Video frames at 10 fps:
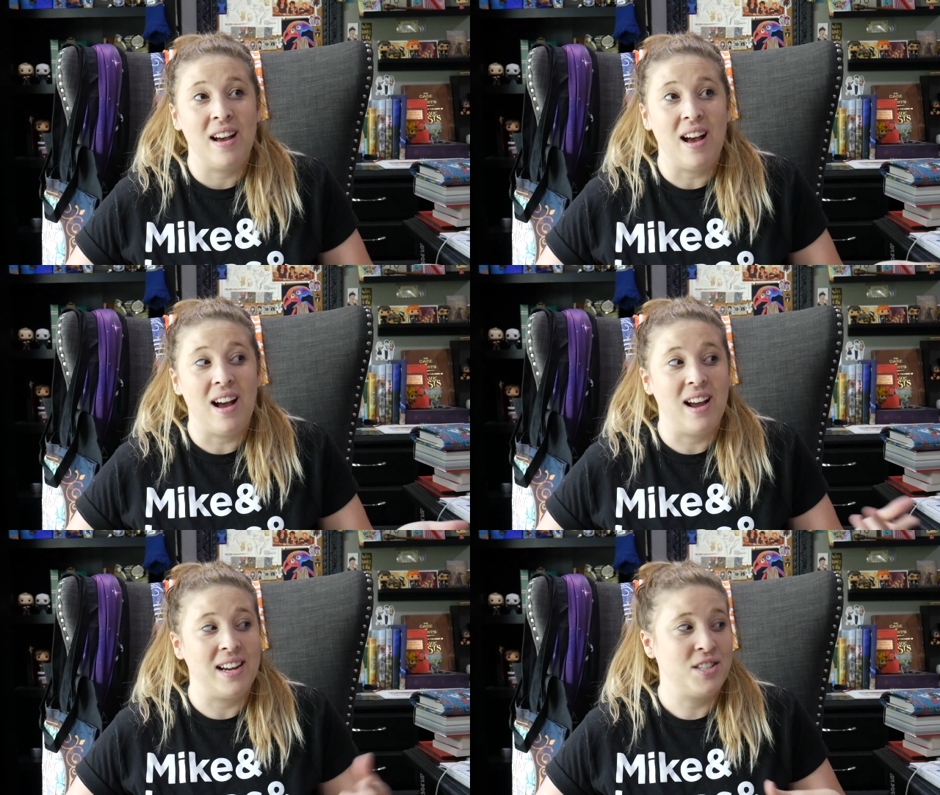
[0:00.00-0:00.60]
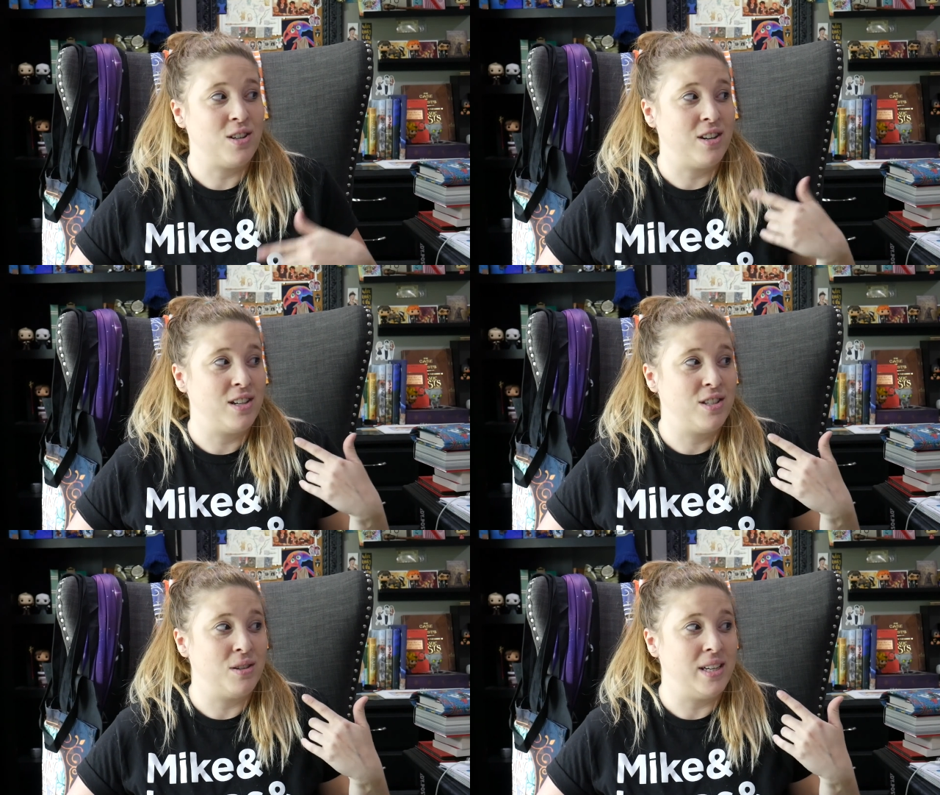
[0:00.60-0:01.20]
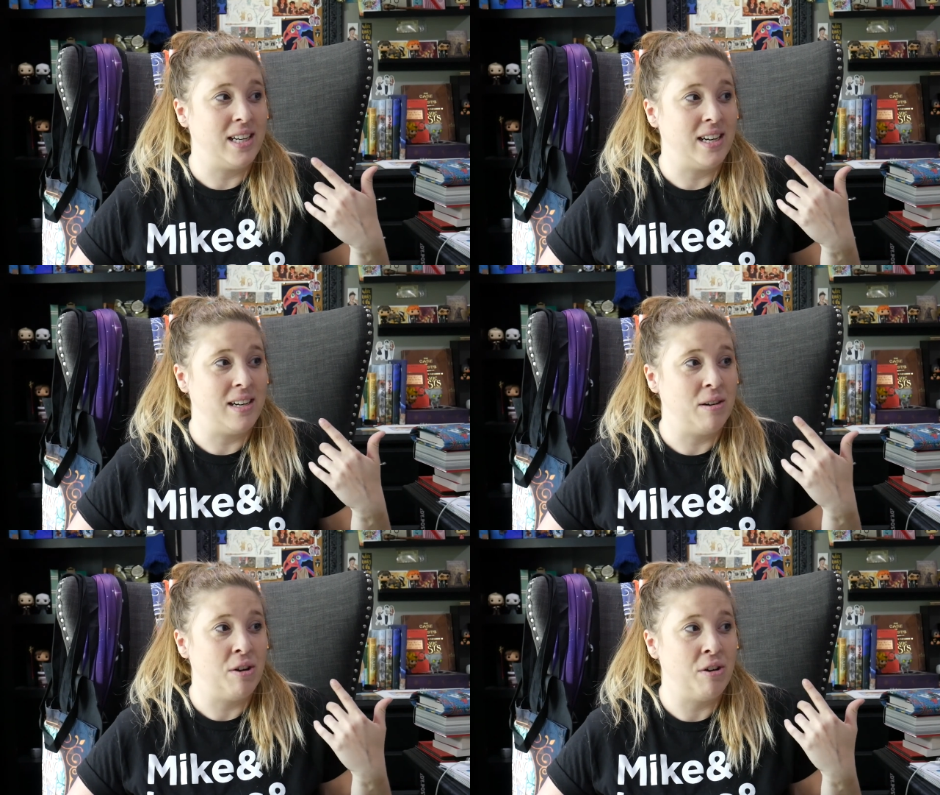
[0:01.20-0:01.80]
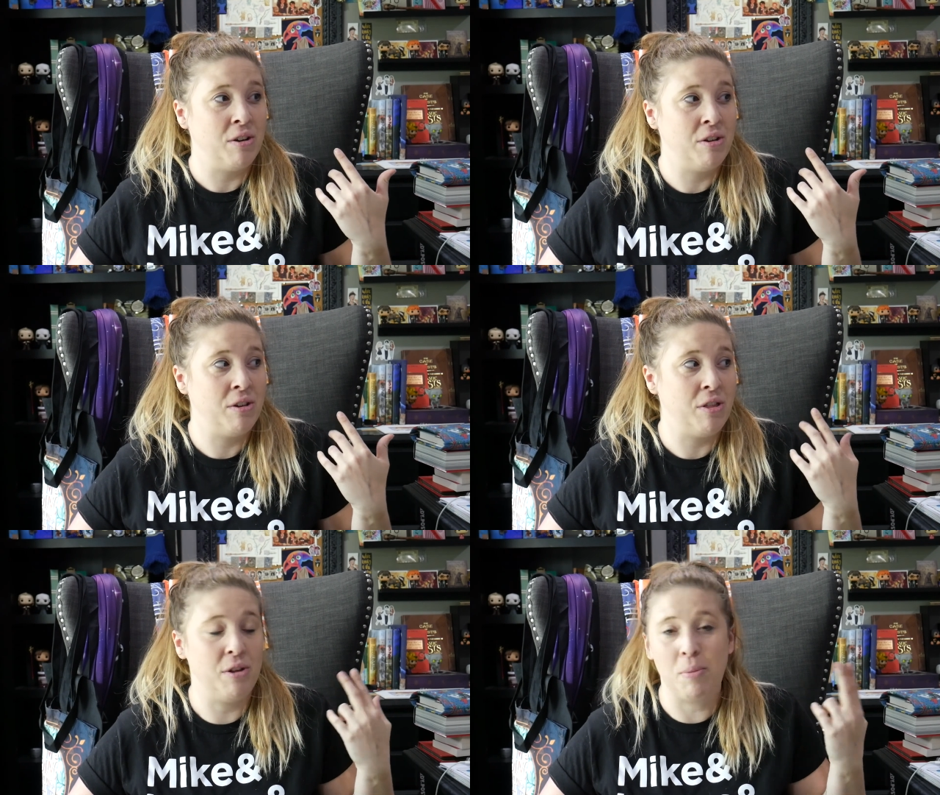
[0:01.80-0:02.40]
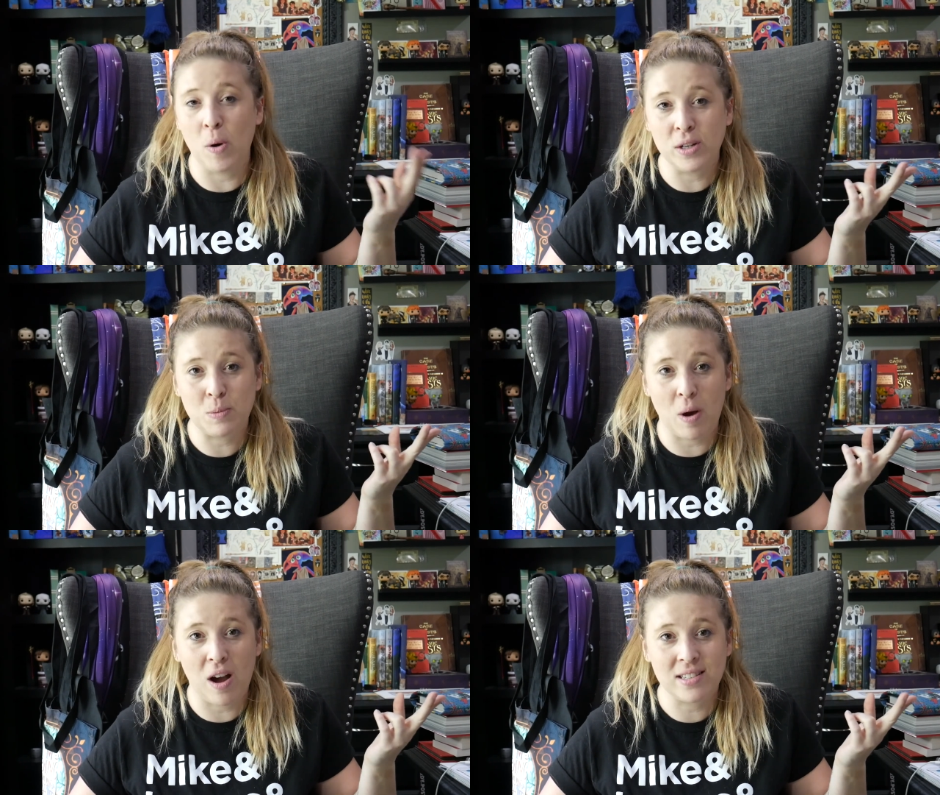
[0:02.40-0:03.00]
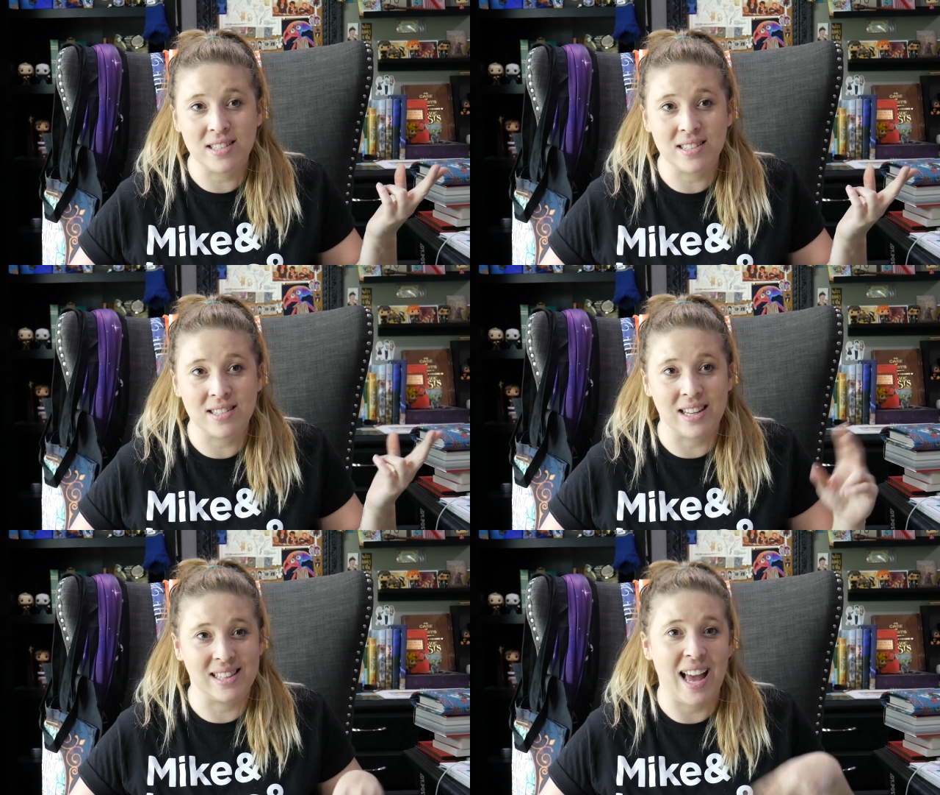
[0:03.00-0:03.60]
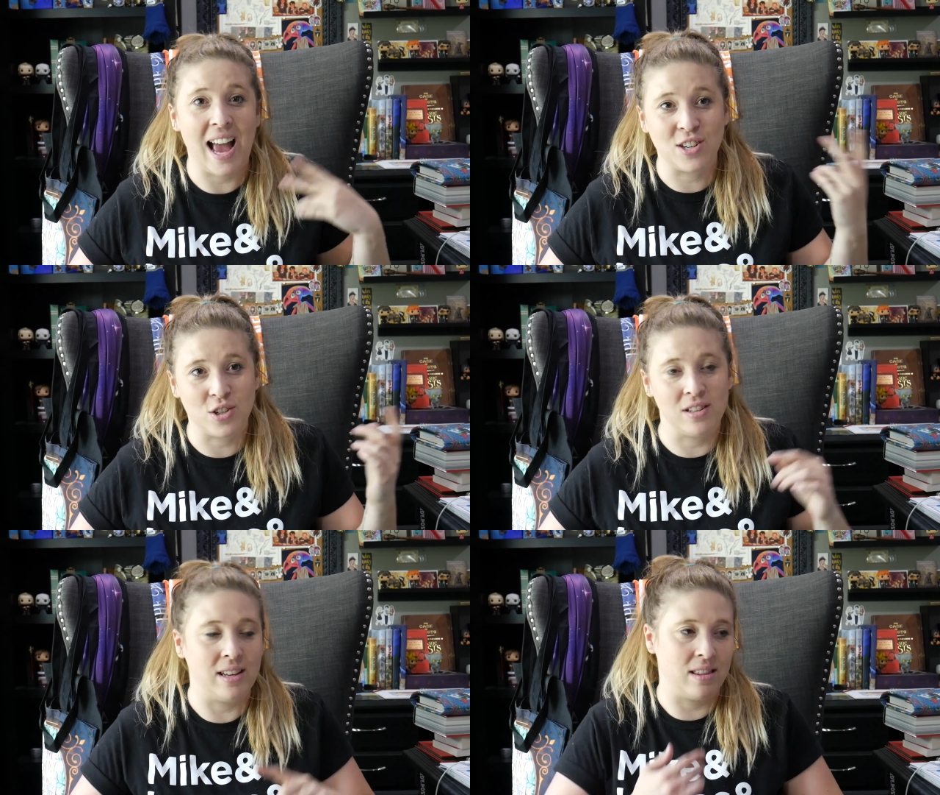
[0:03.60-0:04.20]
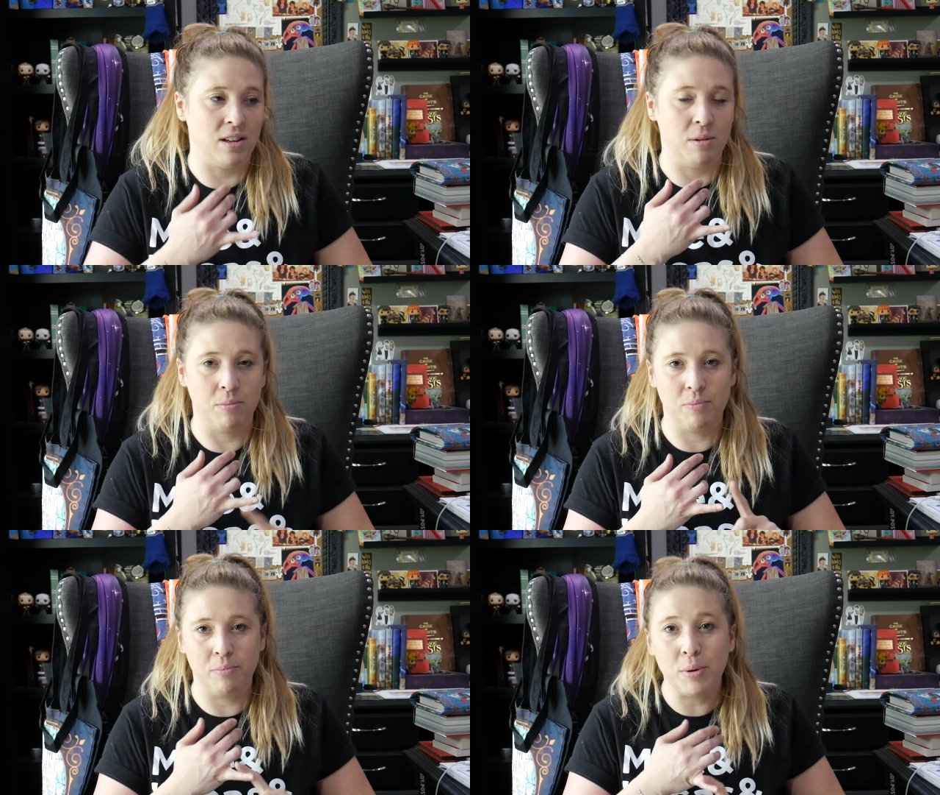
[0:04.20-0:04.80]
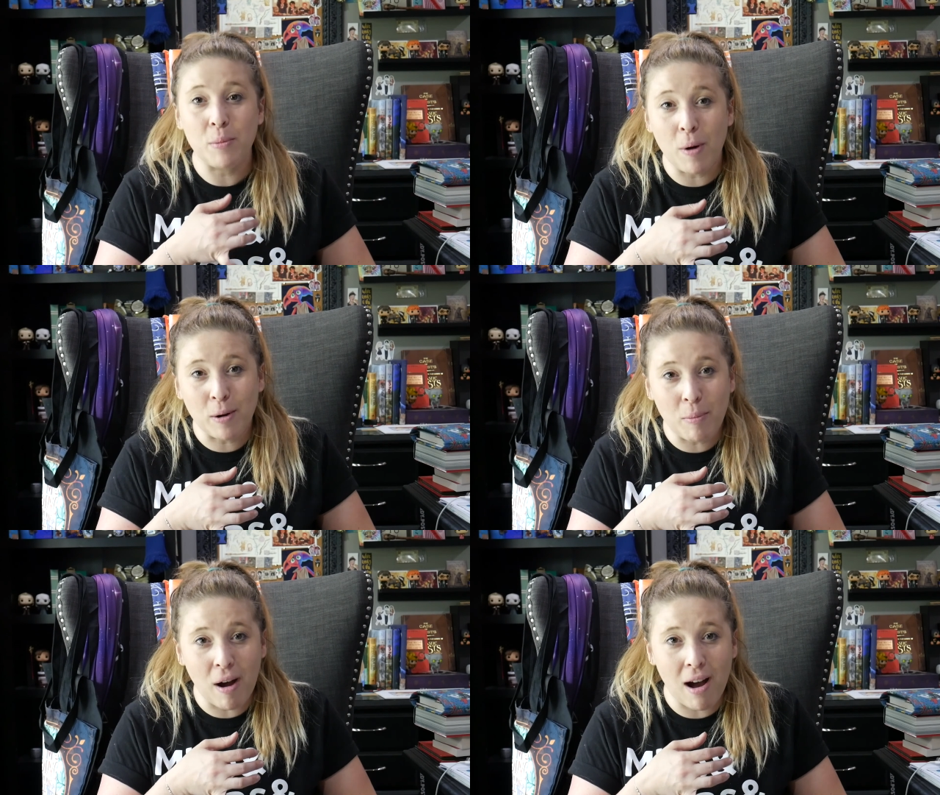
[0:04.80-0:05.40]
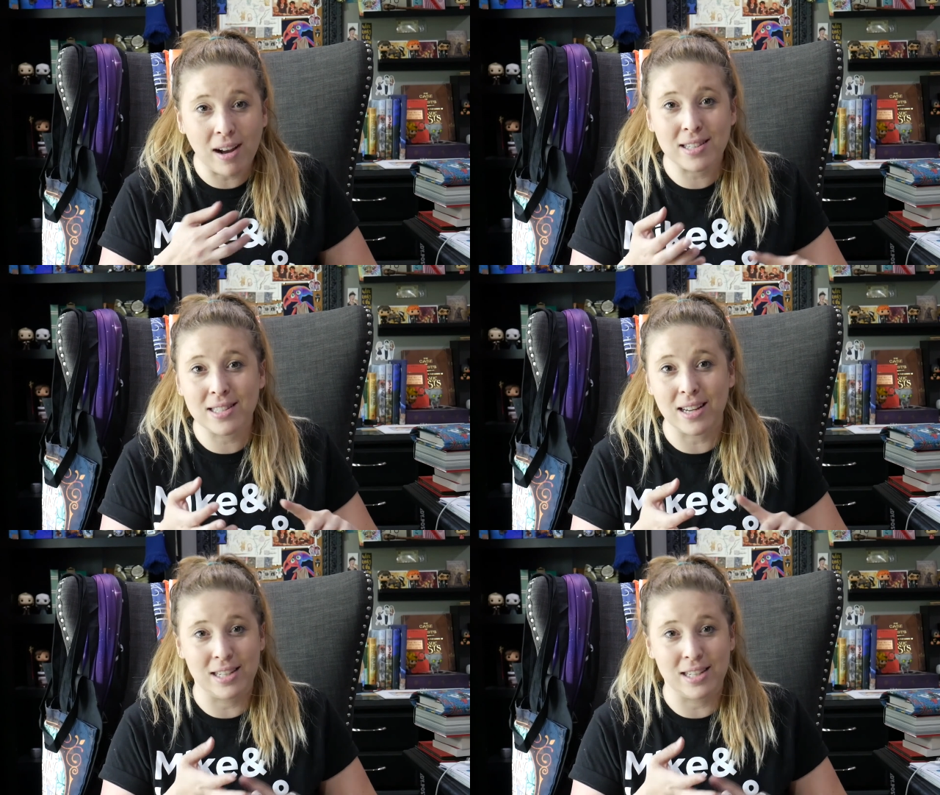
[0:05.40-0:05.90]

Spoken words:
I started doing the bonus boxes, like the extra, like the bookmark box.